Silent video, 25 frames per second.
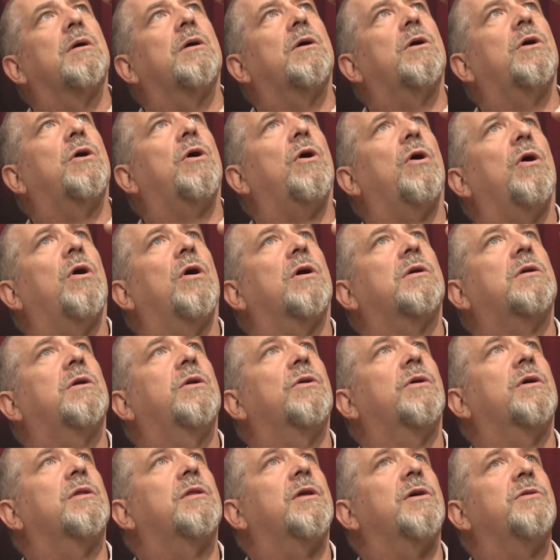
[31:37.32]
God,
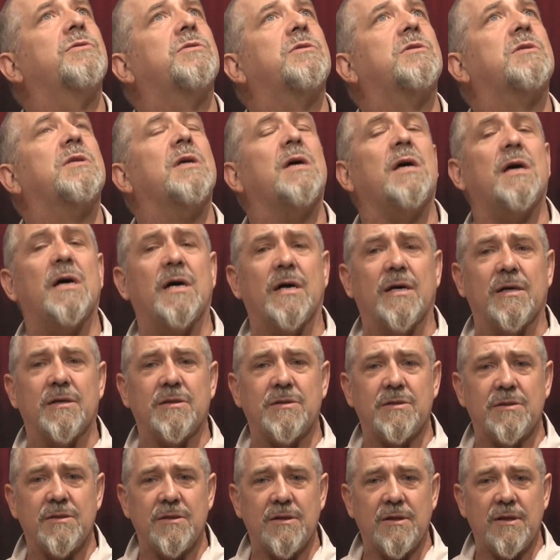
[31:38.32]
look at those
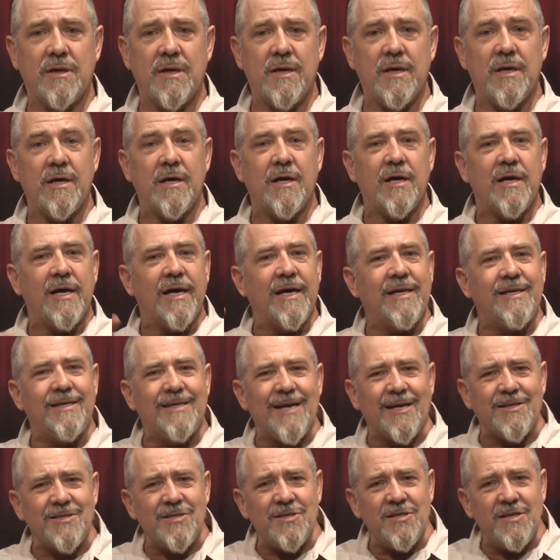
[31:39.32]
stars. It
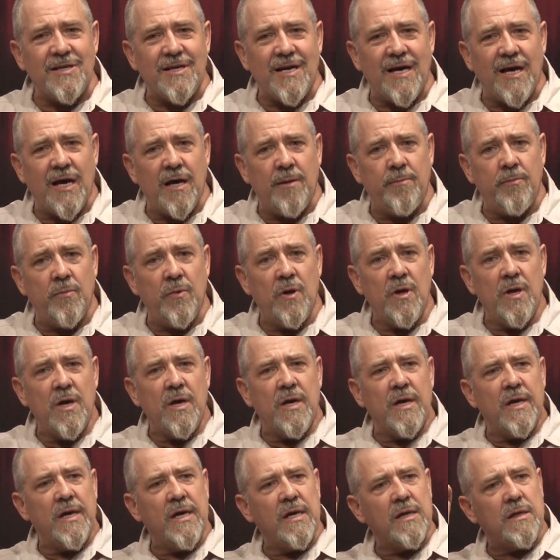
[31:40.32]
doesn't come,
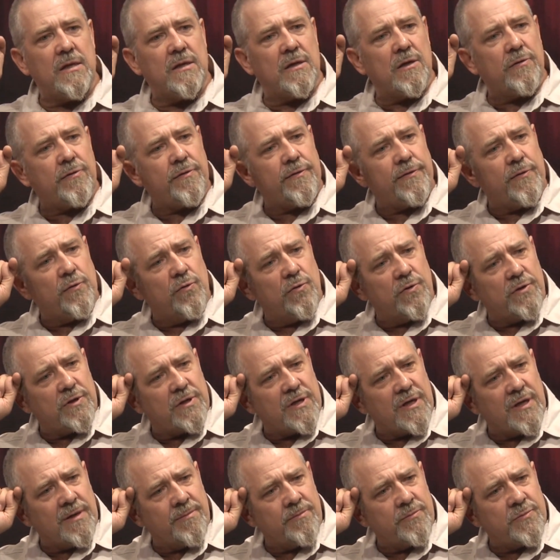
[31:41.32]
the
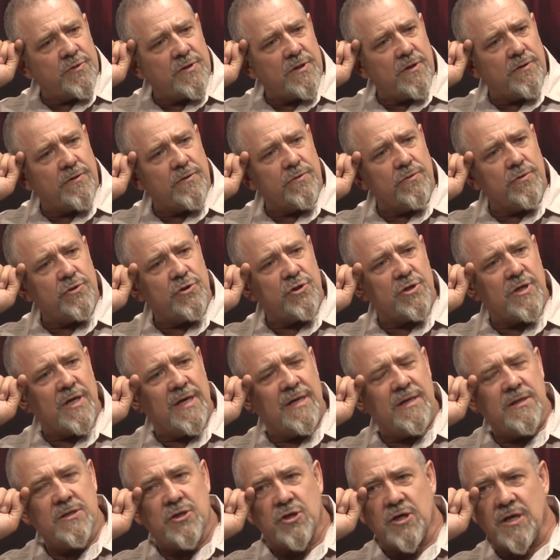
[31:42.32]
thought
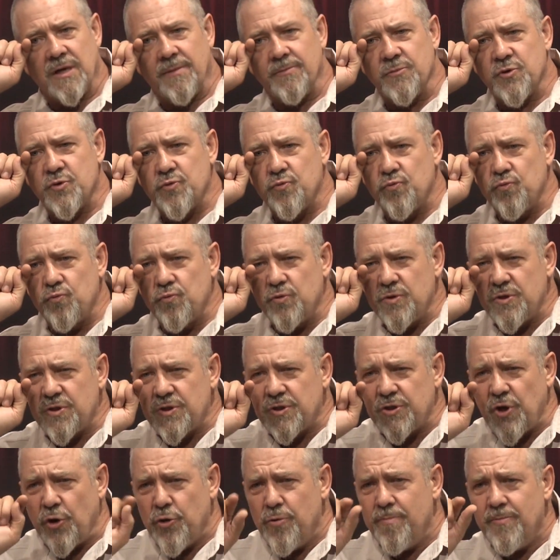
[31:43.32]
change comes
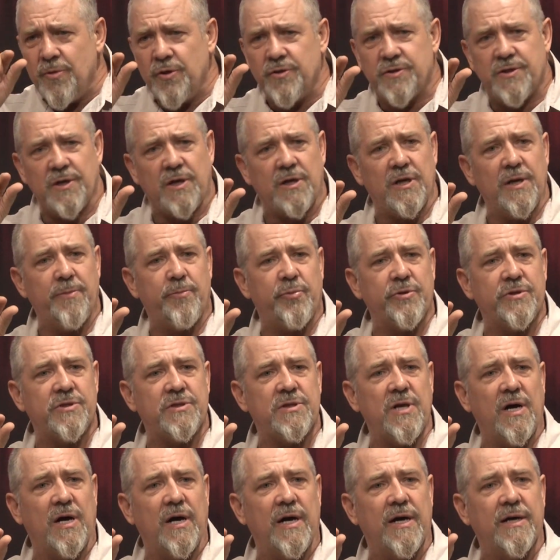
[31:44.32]
so musically
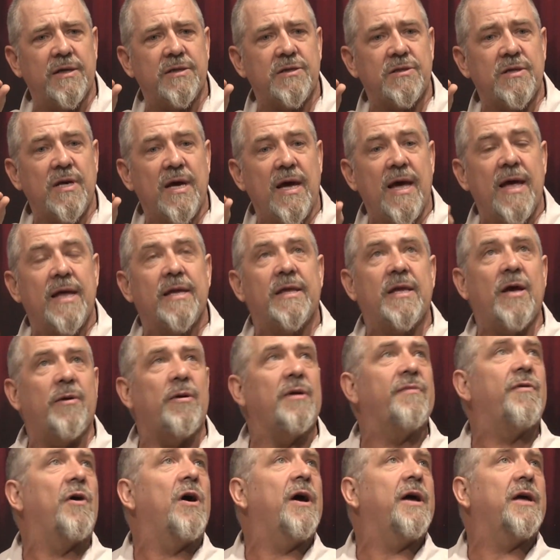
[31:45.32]
precise. Now
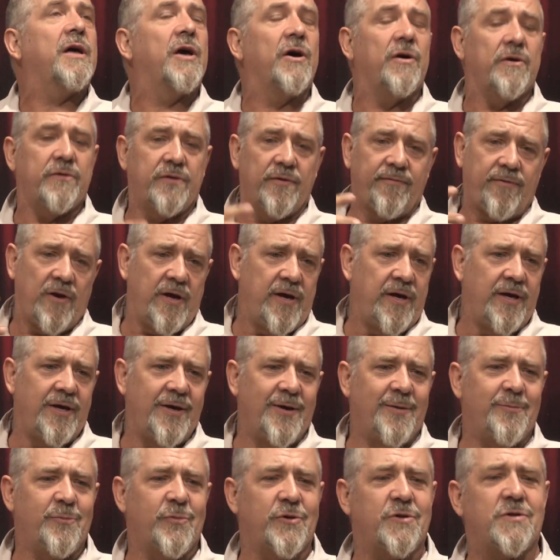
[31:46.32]
if I go, the
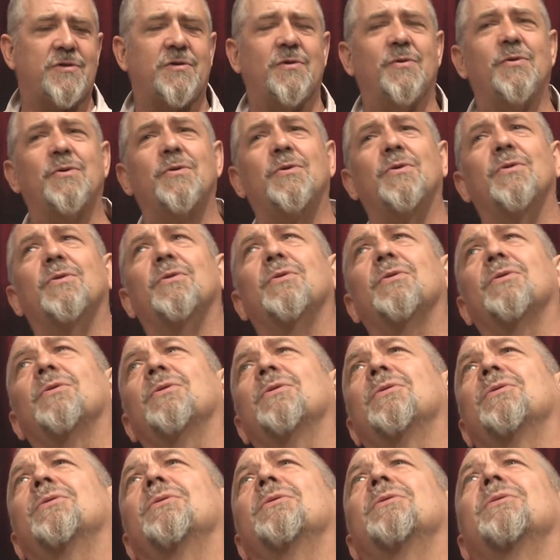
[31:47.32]
flame, the
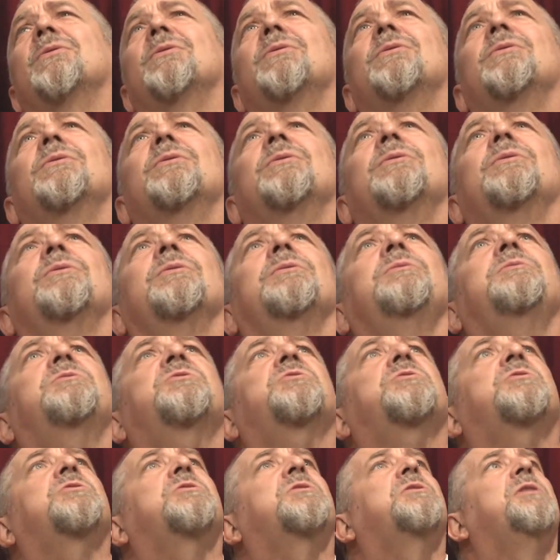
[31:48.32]
sword,
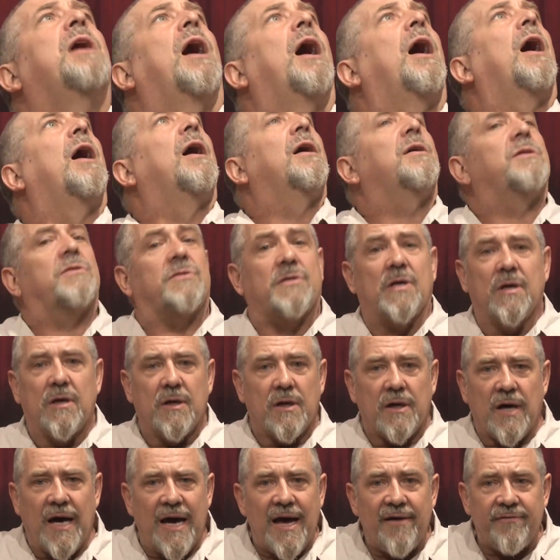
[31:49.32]
stars,
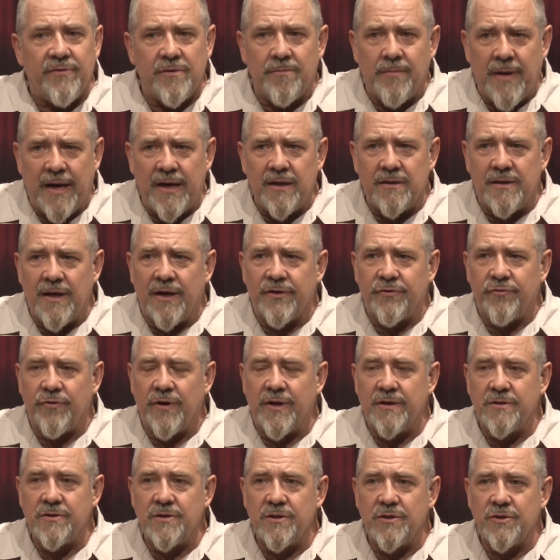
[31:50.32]
I haven't made that
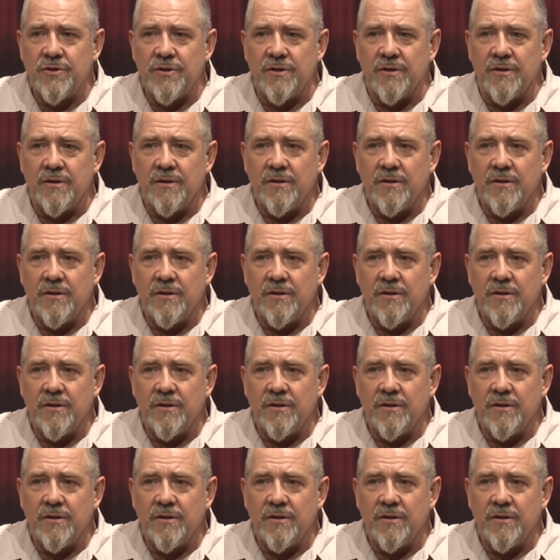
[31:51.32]
transition.